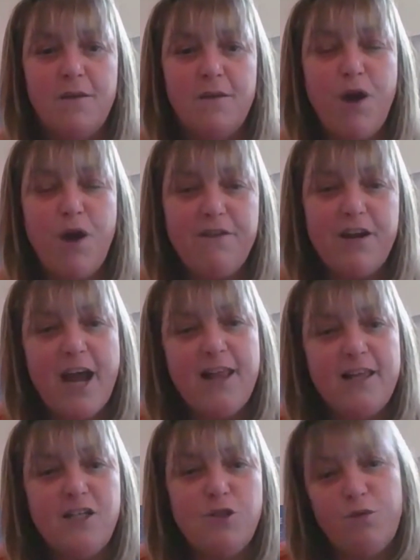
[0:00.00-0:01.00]
private
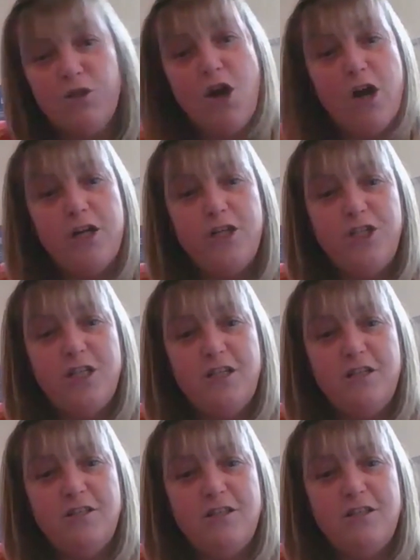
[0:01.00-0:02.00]
islands with
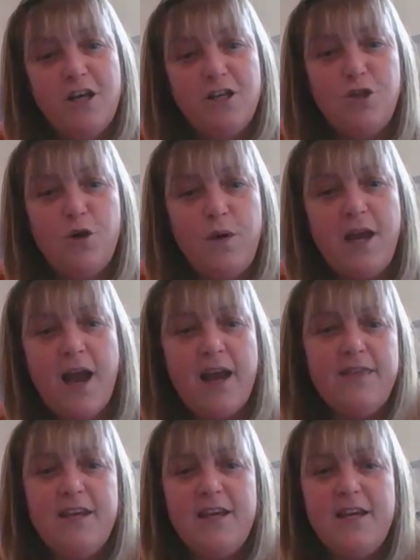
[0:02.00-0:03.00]
cottages. So I
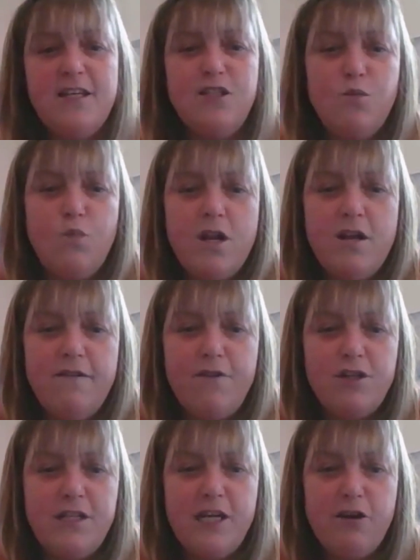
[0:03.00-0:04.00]
think it is one of
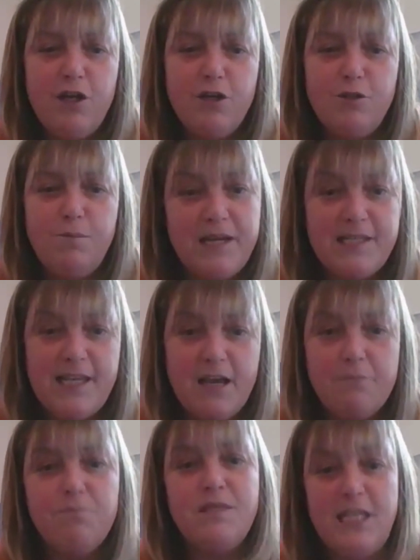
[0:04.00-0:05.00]
Ontario's best
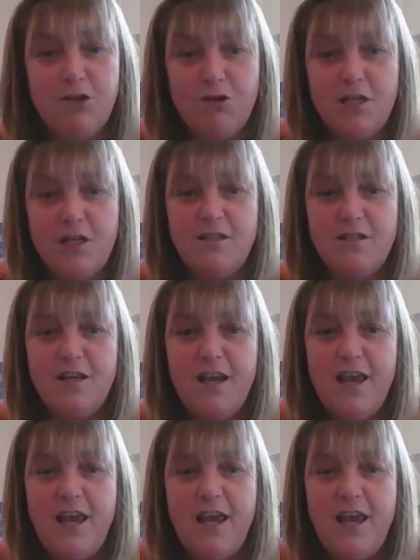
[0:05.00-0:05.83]
kept secrets.